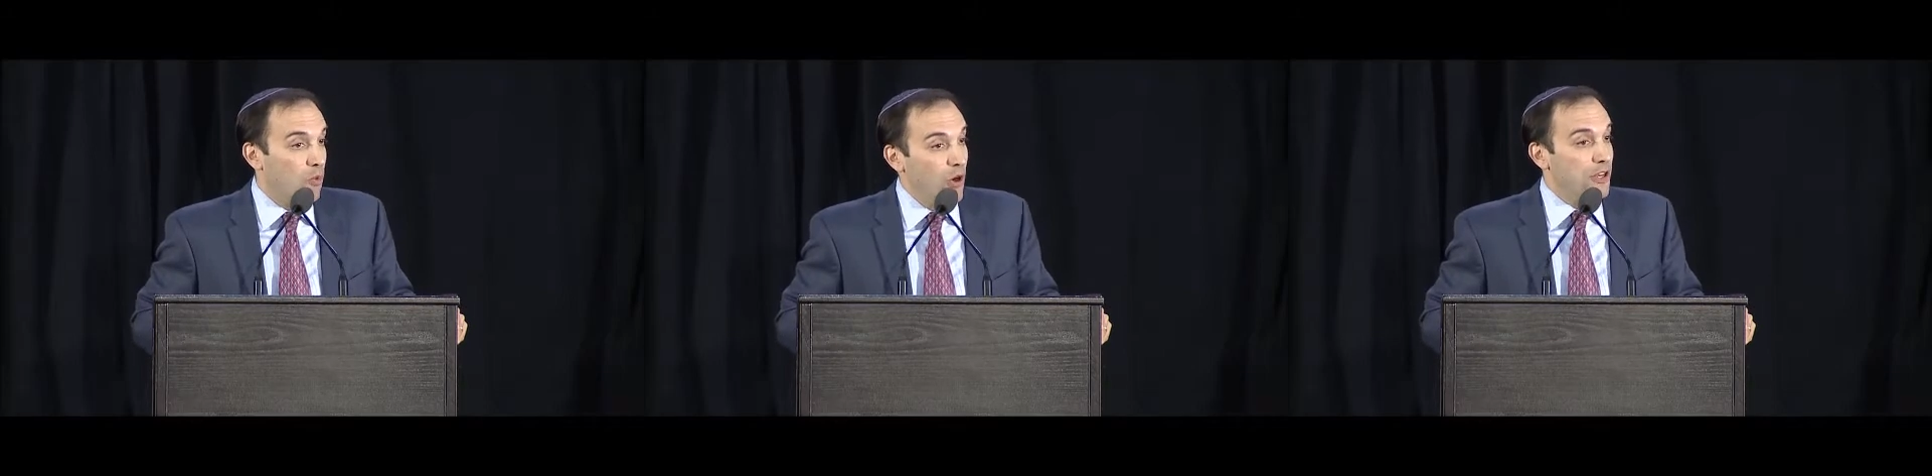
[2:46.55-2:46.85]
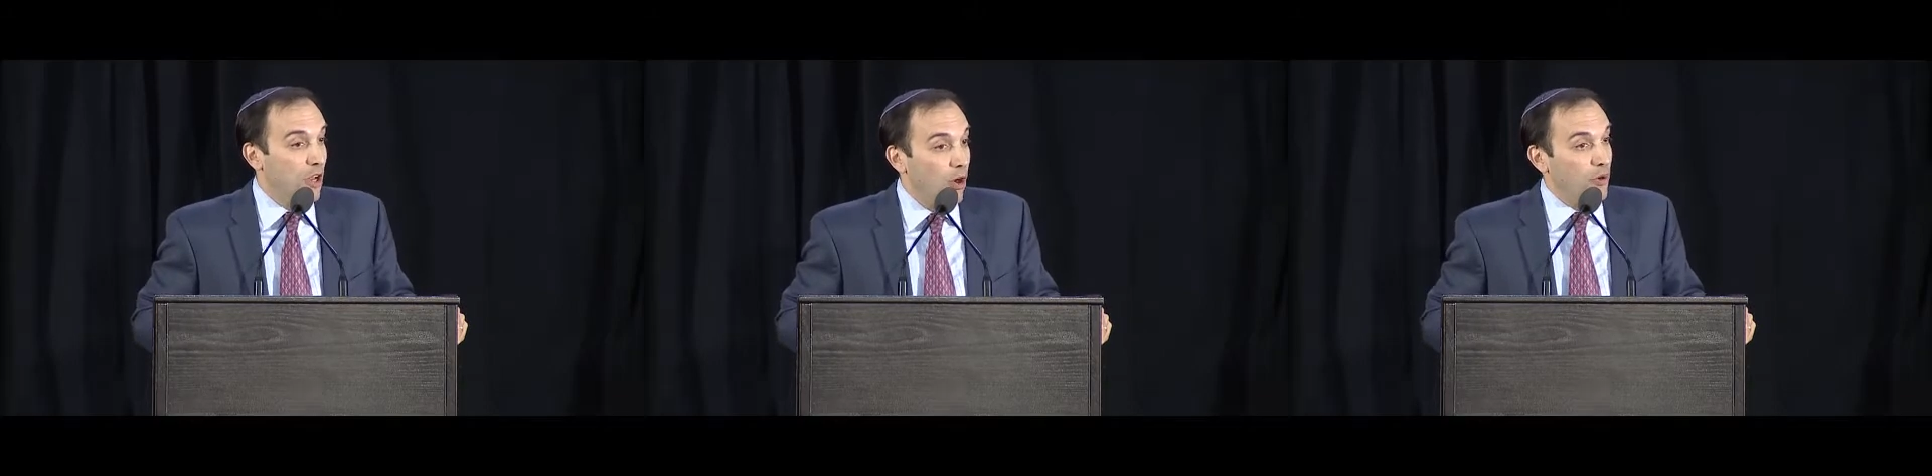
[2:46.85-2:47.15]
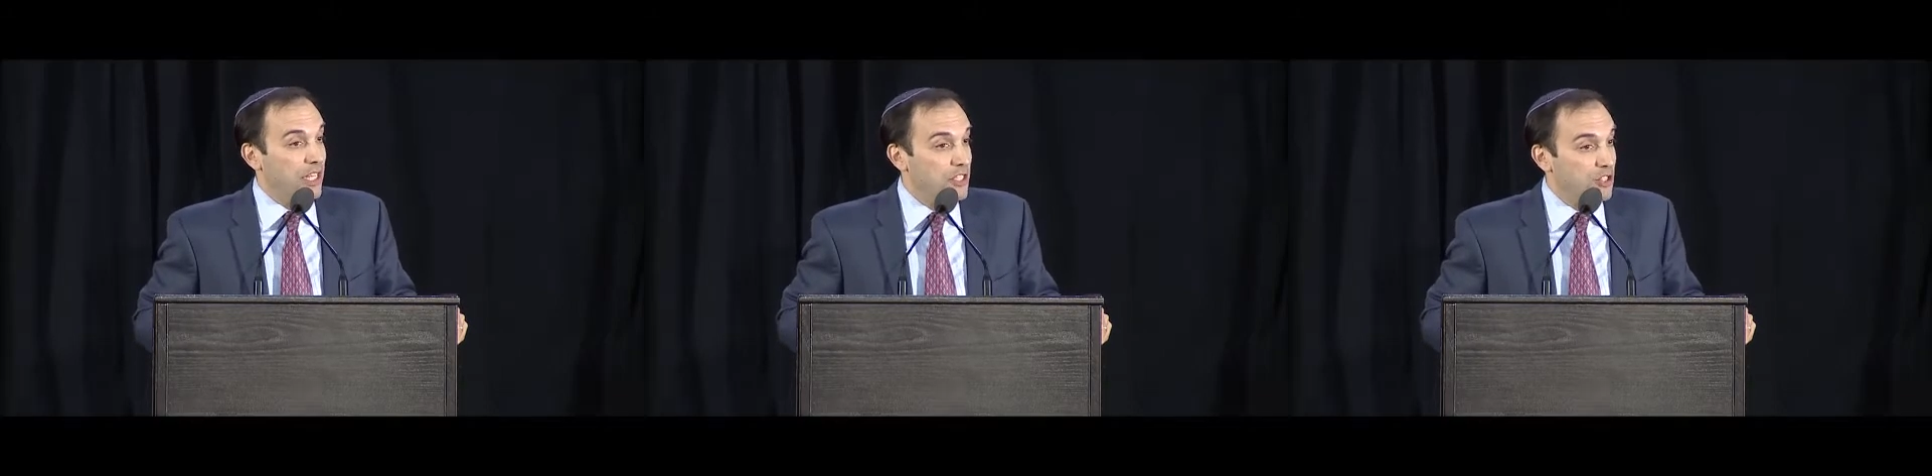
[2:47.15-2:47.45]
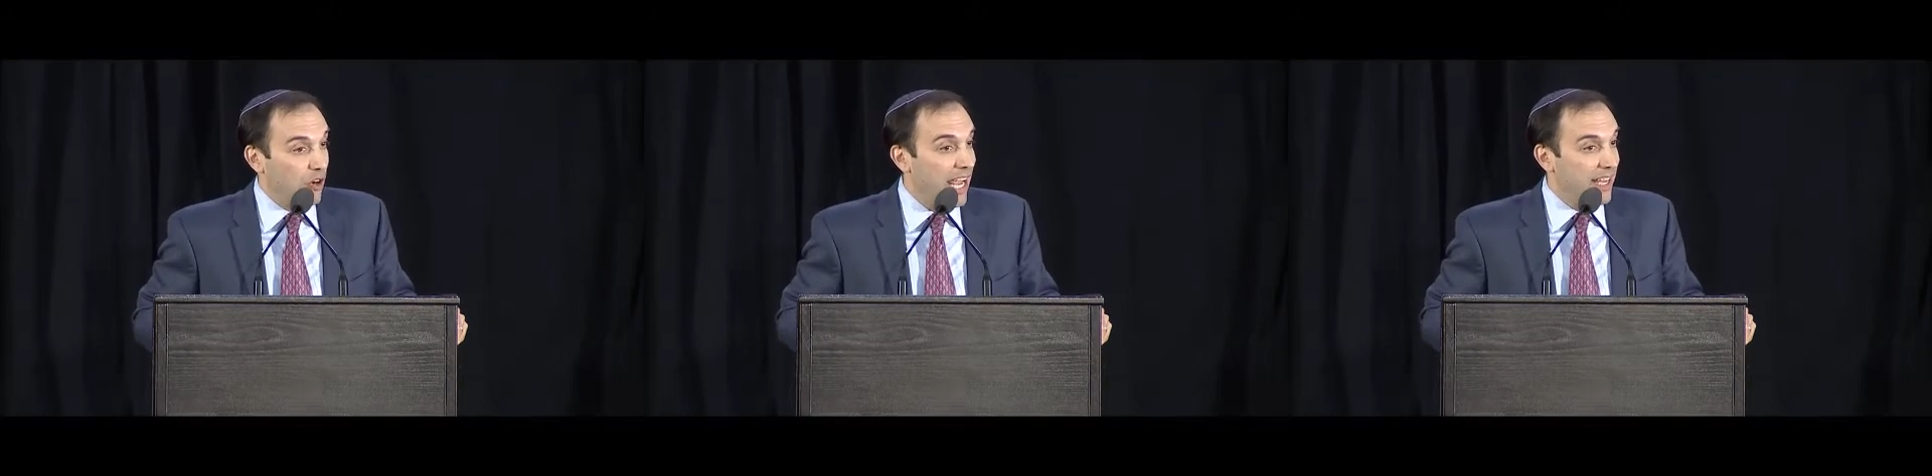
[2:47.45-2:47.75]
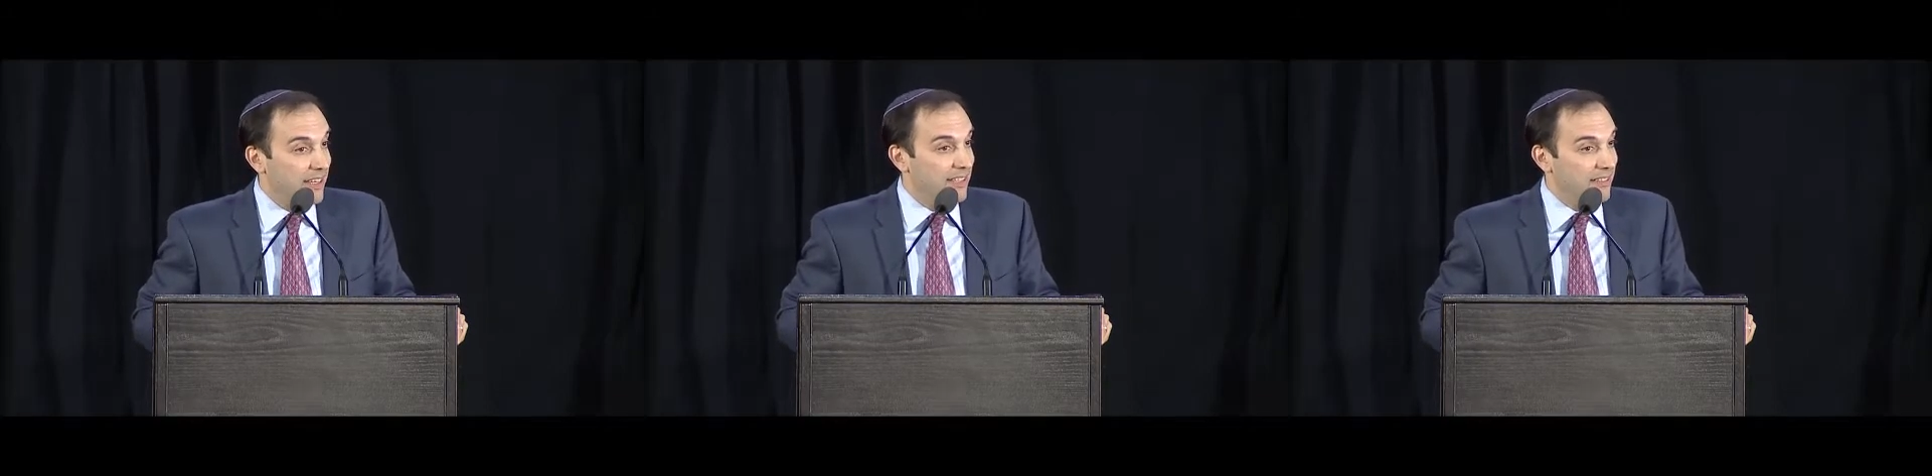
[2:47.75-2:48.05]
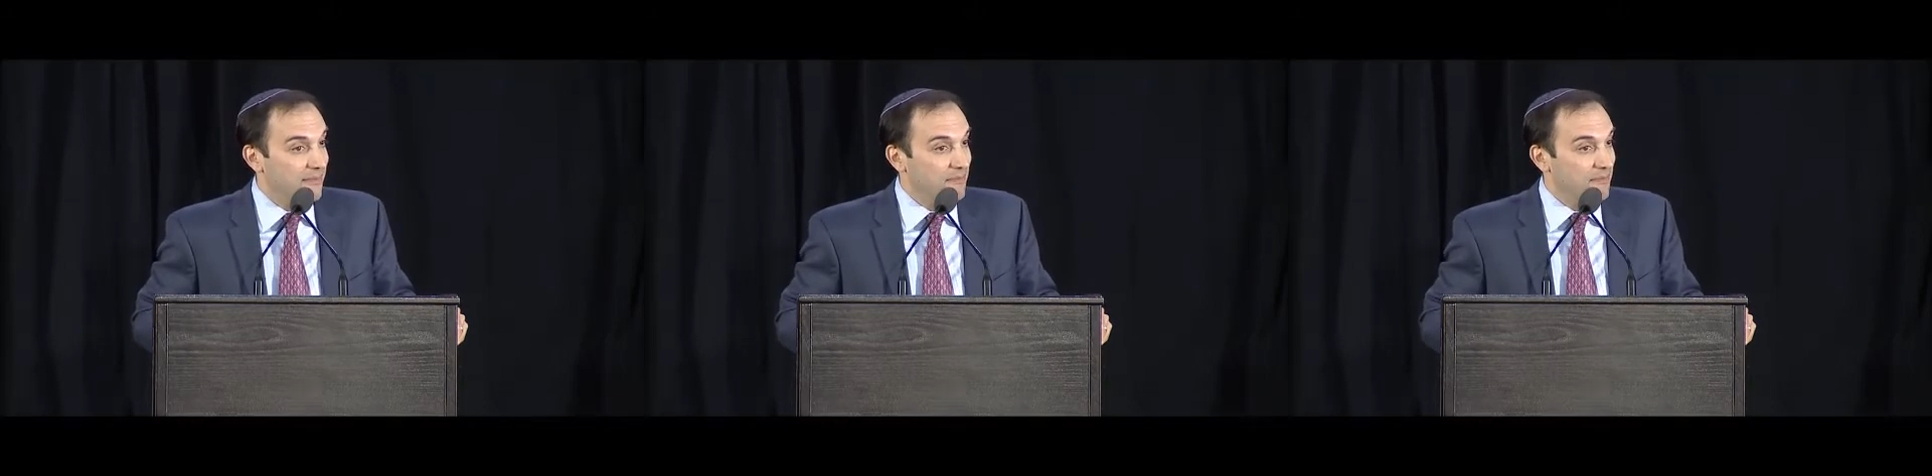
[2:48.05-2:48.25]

would know his trade.